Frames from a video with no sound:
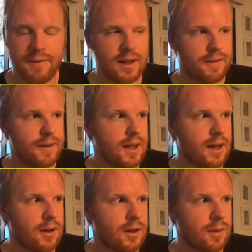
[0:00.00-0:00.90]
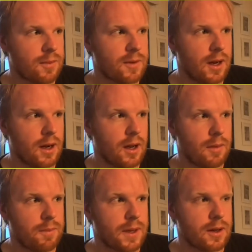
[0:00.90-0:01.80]
that comes a
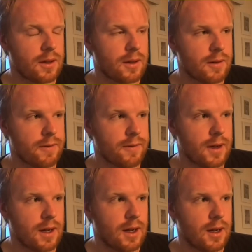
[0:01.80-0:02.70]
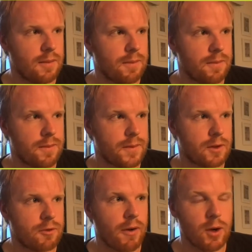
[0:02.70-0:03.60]
lot because of
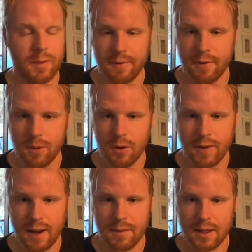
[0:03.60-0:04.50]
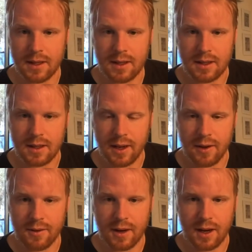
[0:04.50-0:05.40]
growing up in a football family.
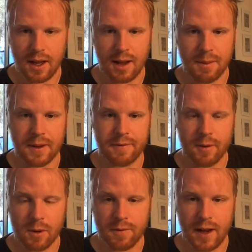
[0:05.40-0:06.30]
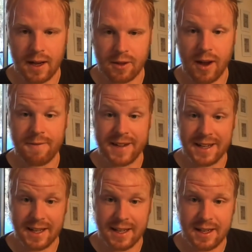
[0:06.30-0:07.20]
Like, I'm a big football fan, so I
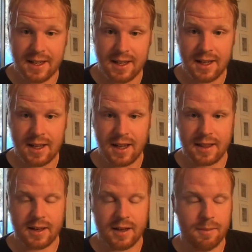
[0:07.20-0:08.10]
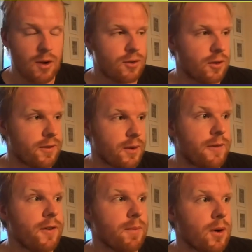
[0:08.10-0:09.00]
feel it. It's an emotional thing. With
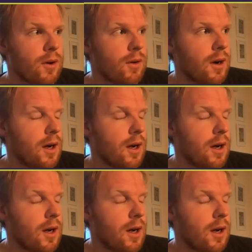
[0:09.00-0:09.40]
football,